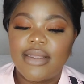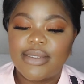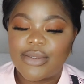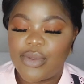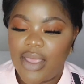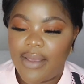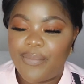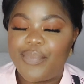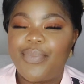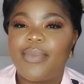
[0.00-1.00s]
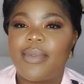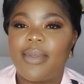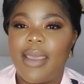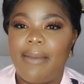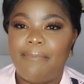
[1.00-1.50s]
so yeah
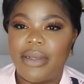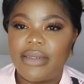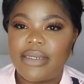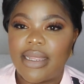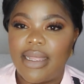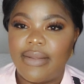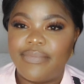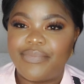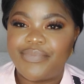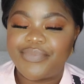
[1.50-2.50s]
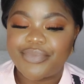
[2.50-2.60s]
I bought um